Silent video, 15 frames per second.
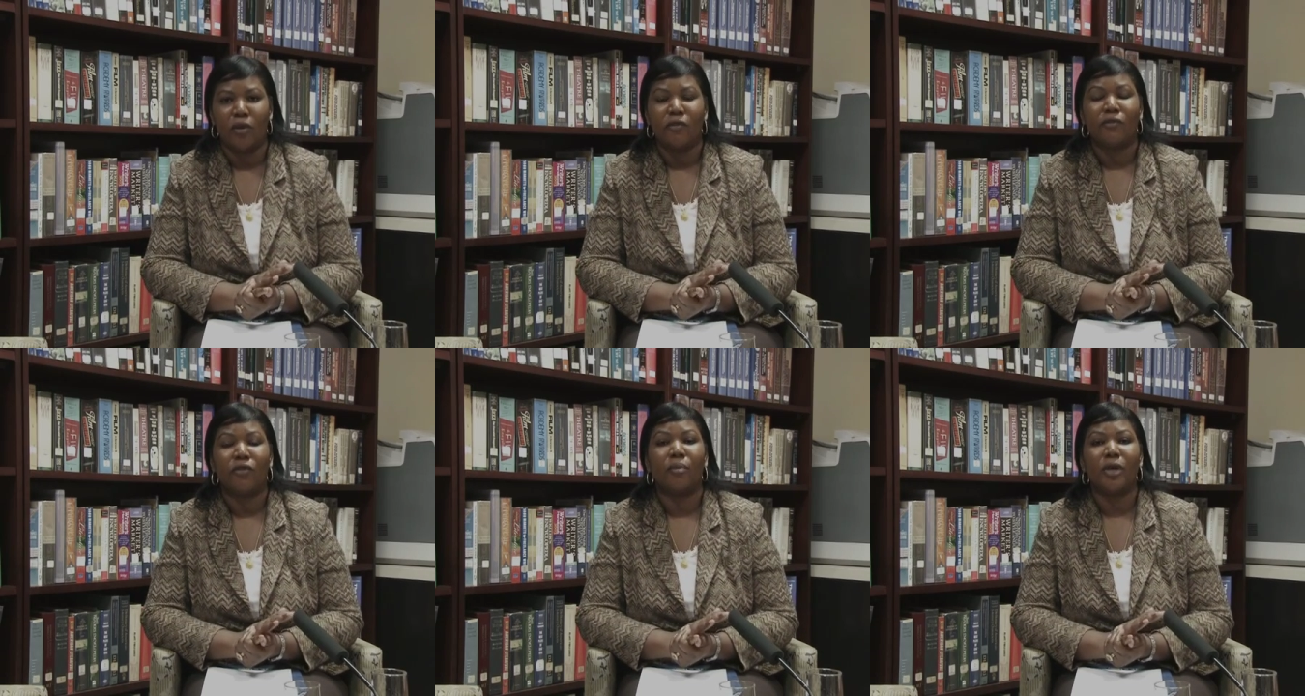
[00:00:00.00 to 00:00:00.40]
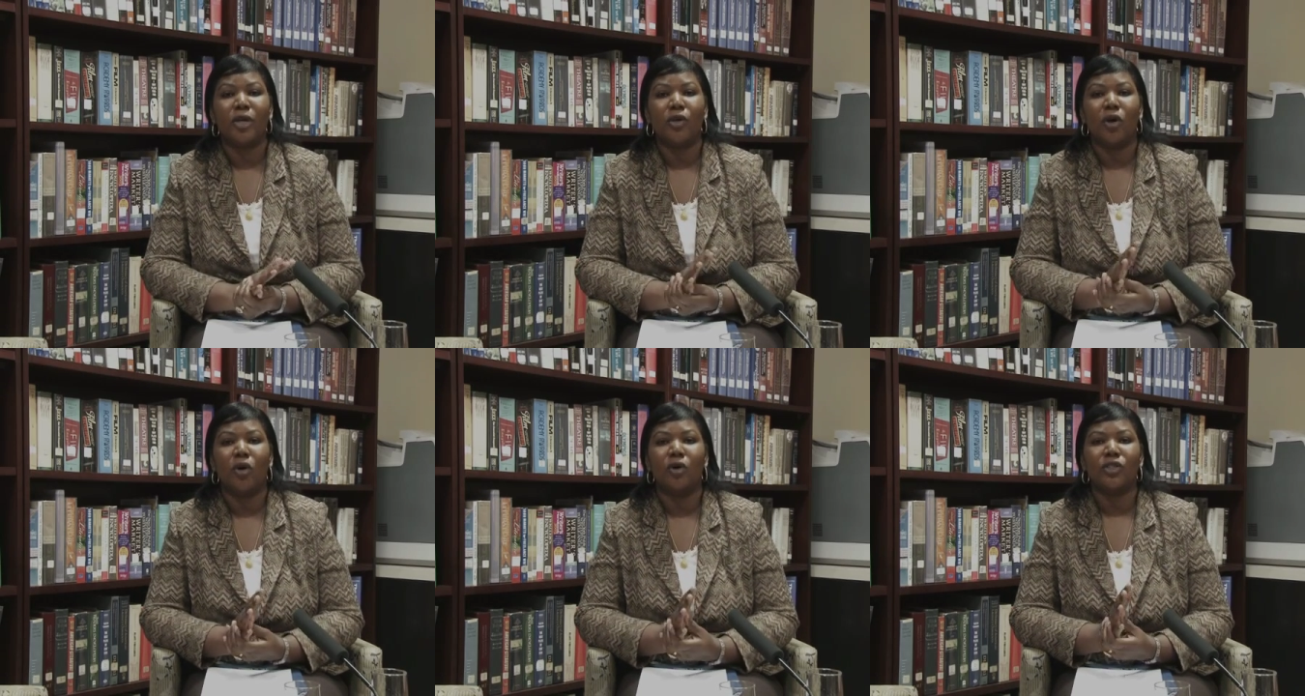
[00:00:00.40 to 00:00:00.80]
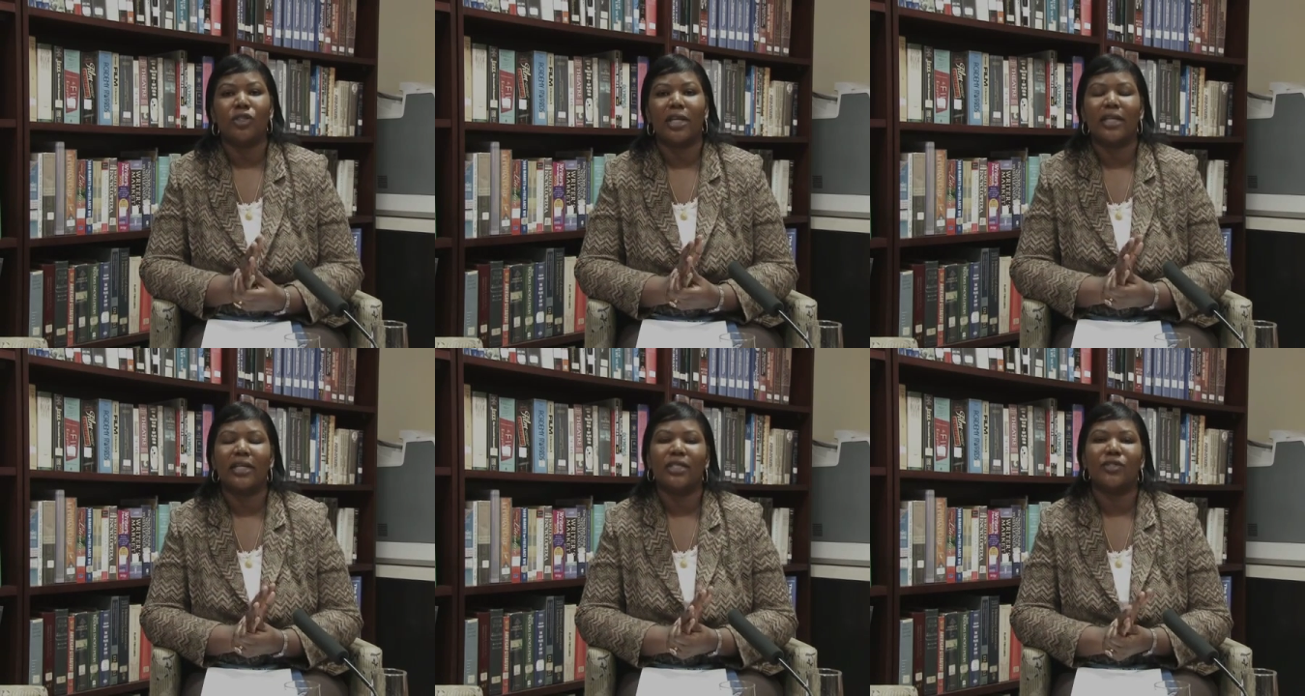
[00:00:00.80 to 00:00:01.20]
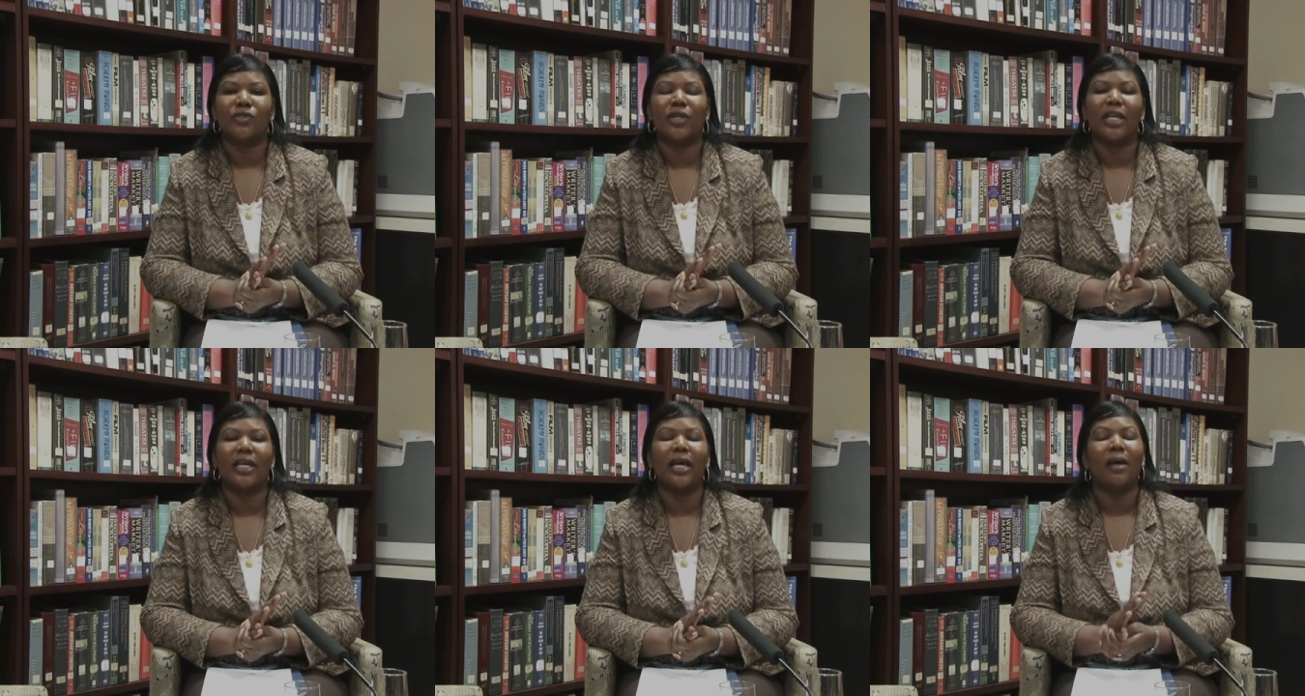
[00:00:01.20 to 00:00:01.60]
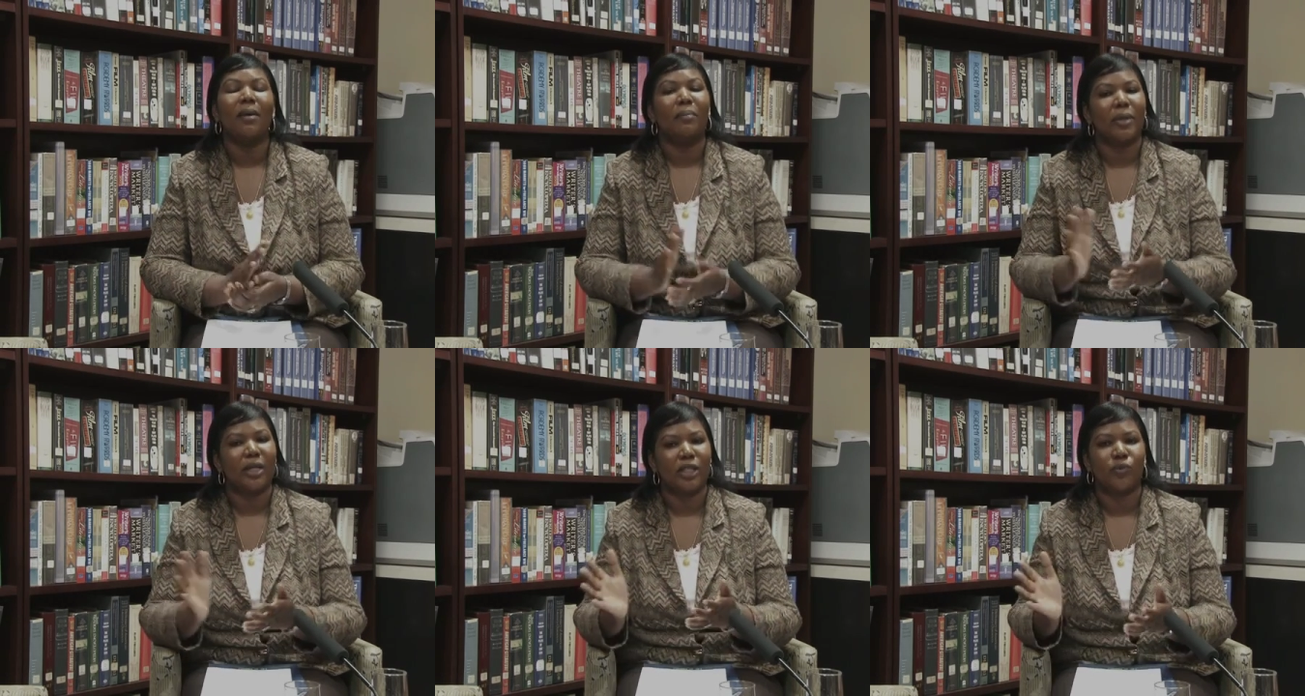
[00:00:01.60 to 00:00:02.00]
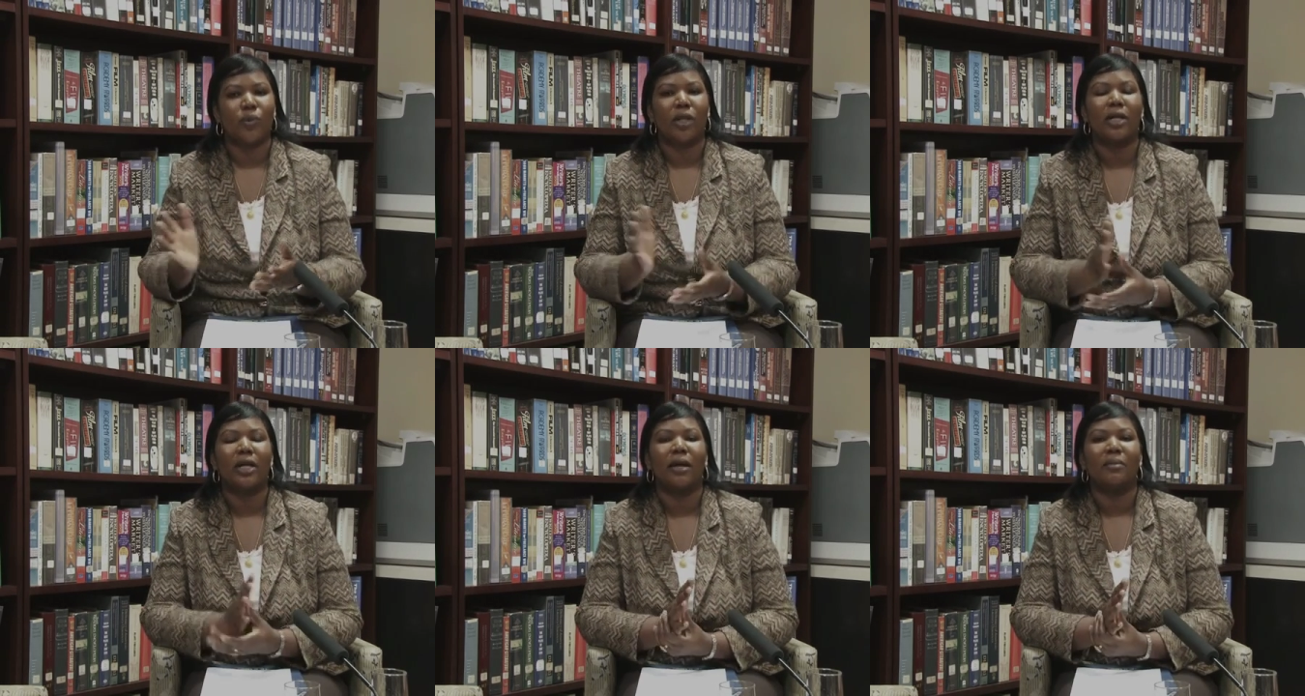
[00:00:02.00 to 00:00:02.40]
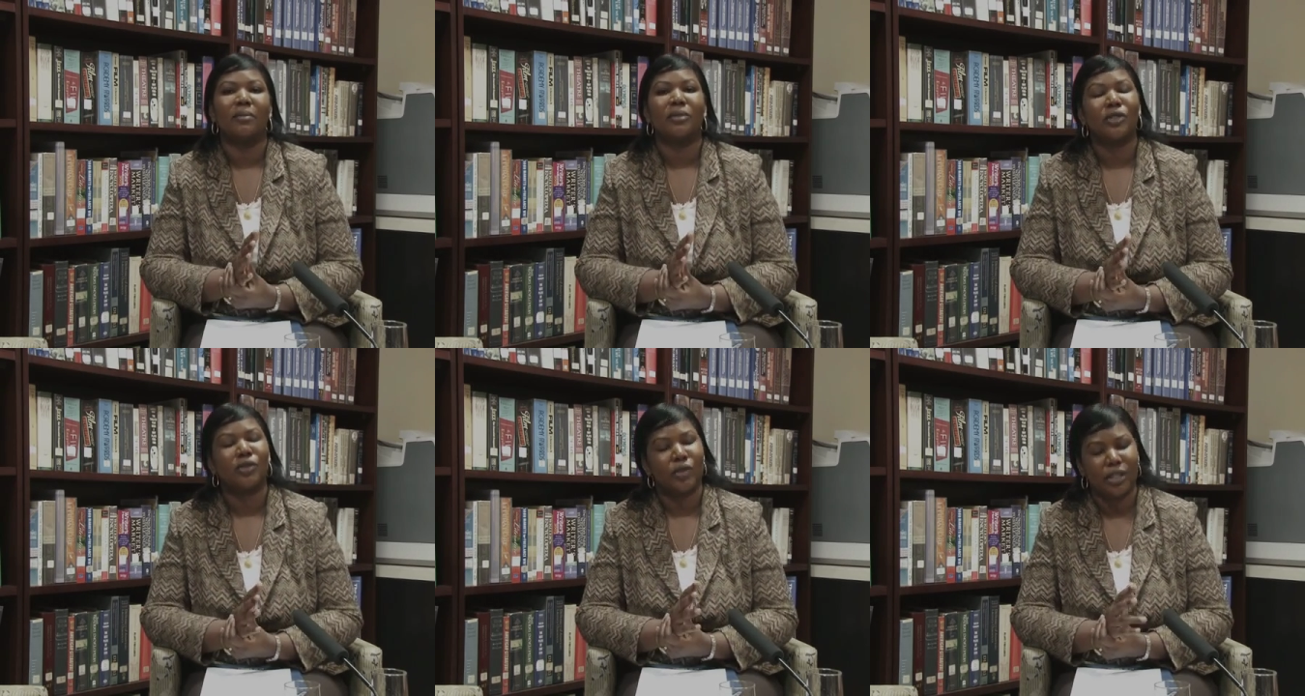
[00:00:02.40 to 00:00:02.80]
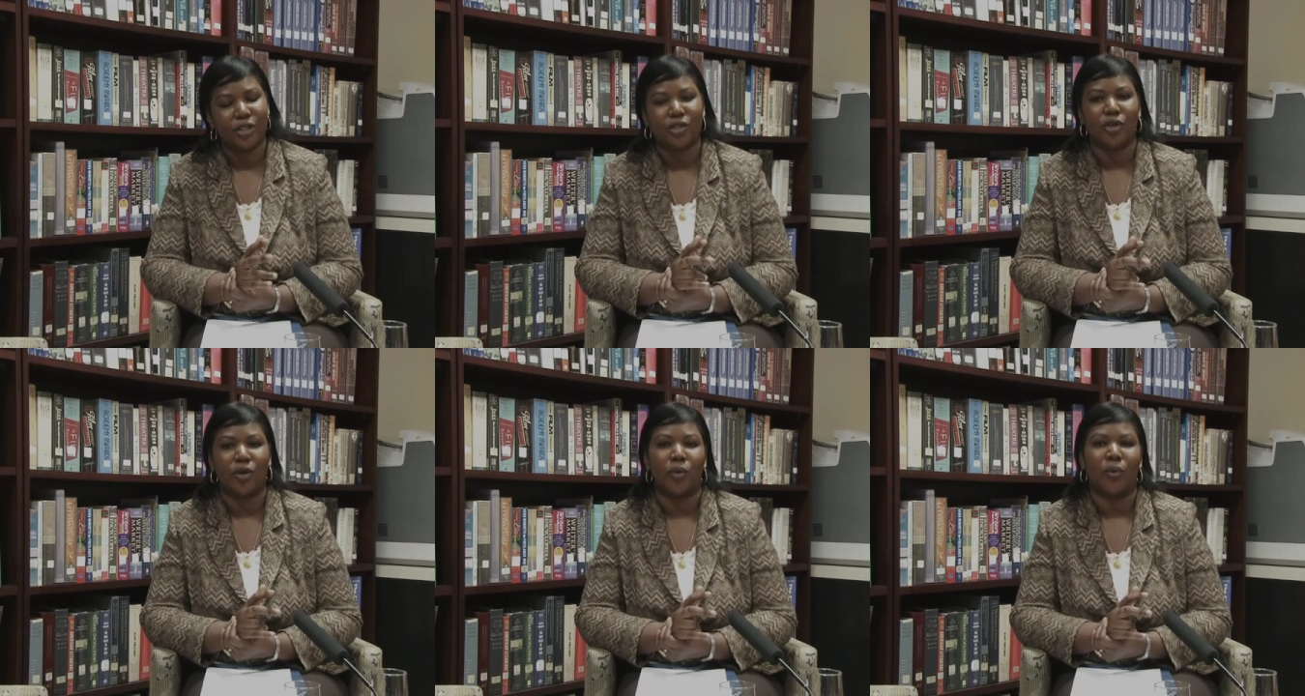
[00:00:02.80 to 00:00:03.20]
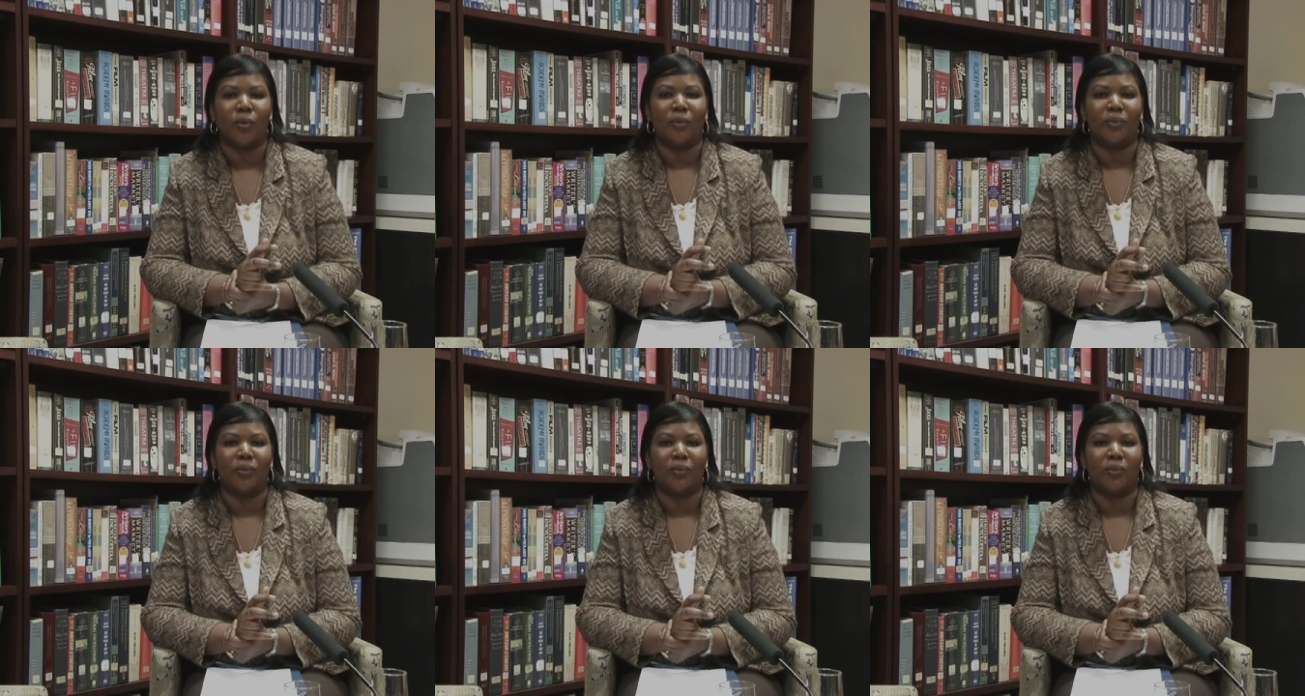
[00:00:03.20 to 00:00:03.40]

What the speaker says: From me, your host, Agnes Tuniga, please welcome to the show.